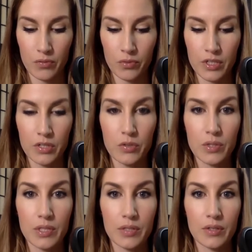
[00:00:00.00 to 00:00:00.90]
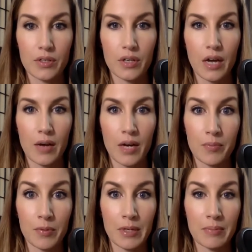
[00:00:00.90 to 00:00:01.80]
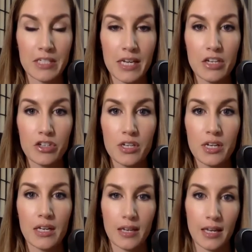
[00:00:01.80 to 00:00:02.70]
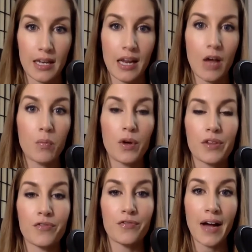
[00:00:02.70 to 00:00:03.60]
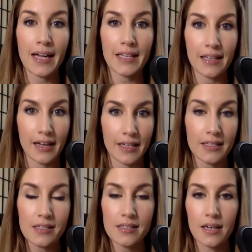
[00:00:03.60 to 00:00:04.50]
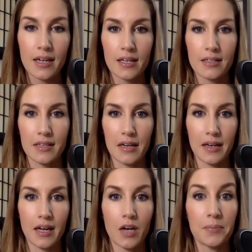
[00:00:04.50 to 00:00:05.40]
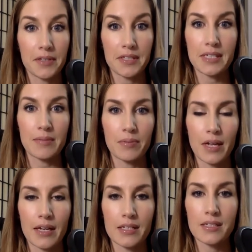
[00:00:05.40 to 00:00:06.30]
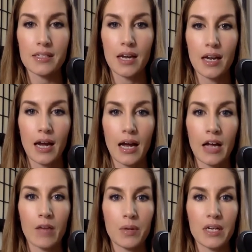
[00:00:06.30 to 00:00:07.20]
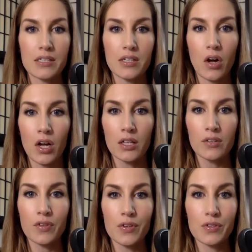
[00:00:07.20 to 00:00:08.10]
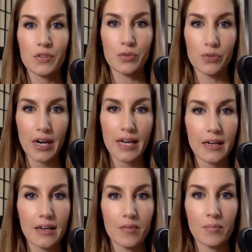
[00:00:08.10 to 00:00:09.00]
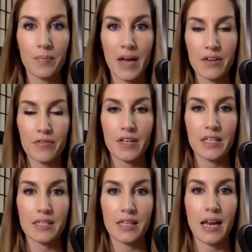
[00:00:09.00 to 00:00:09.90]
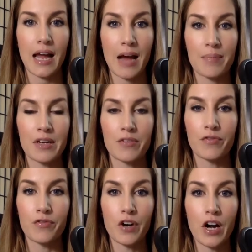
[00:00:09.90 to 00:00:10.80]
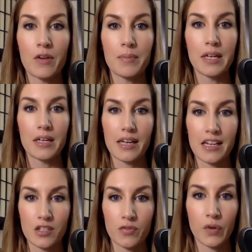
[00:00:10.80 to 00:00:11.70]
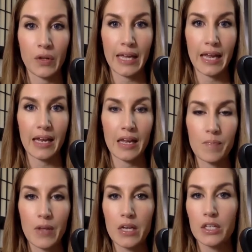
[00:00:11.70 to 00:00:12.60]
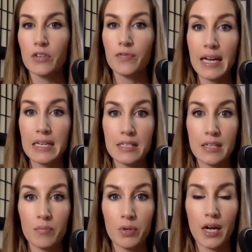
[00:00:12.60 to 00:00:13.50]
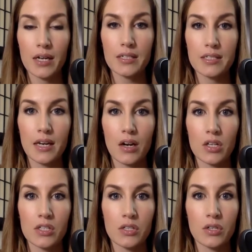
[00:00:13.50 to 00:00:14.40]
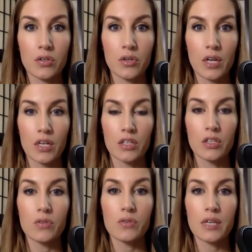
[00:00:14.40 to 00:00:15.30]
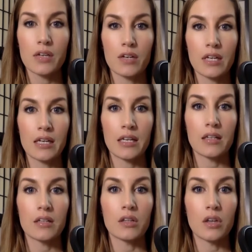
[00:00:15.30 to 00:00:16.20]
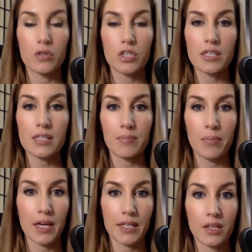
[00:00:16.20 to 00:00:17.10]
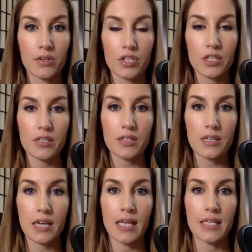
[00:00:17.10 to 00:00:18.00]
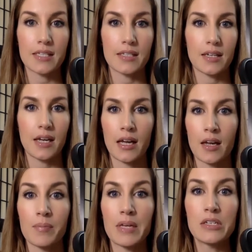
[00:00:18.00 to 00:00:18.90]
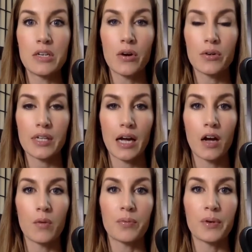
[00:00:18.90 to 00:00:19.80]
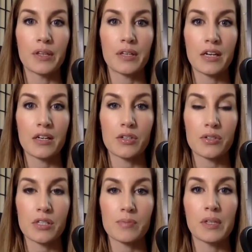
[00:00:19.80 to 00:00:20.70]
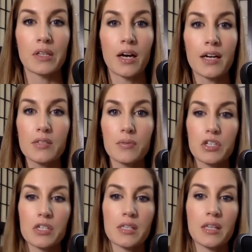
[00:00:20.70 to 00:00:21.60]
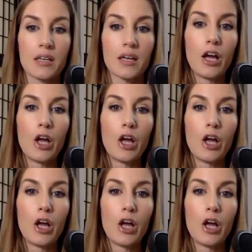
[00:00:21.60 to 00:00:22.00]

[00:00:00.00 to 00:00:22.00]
reduce hyperpigmentation. It can help with fine lines. It's not going to help with deep lines, but it's all of those great benefits that happen from exfoliating. You'll find some products that also use it in lotions, like body lotions. It's been known to help with keratosis pilaris, which is the